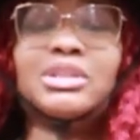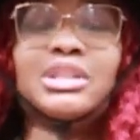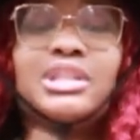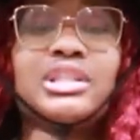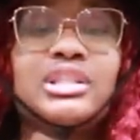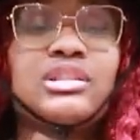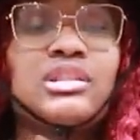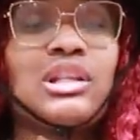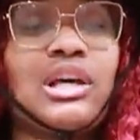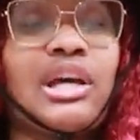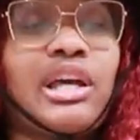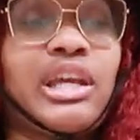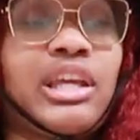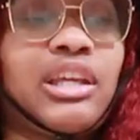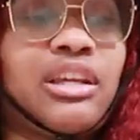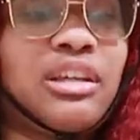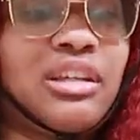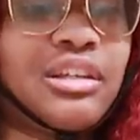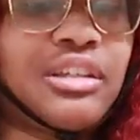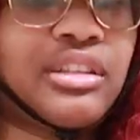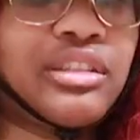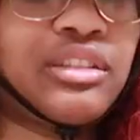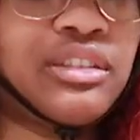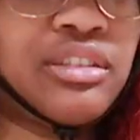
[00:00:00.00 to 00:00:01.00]
It's like.
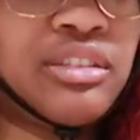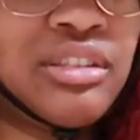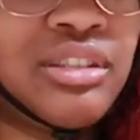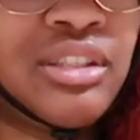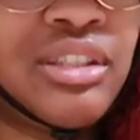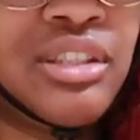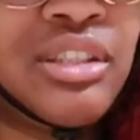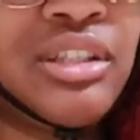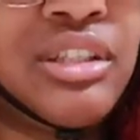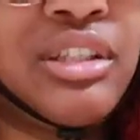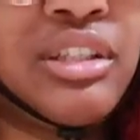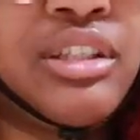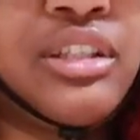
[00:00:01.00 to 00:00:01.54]
Cleo.